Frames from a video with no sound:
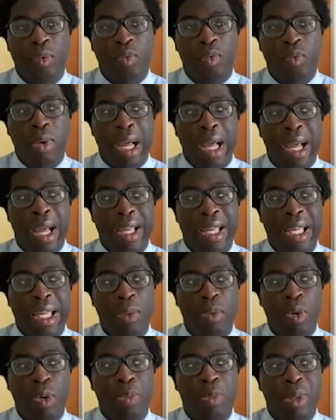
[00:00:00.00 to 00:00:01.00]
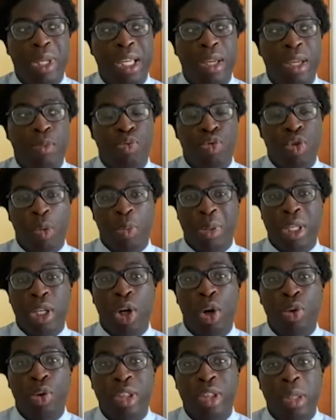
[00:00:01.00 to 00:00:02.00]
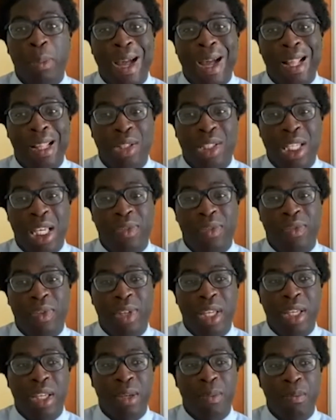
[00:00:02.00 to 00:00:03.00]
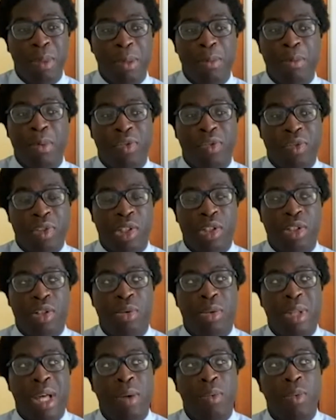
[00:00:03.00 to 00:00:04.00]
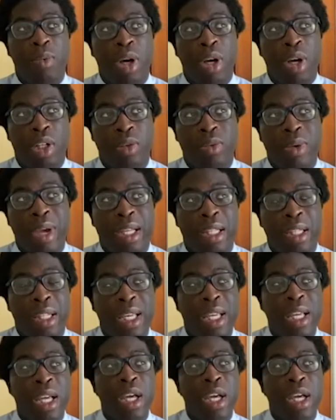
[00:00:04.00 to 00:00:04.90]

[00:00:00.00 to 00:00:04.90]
where he would be properly on the ballot if he can be bothered to do that work correctly.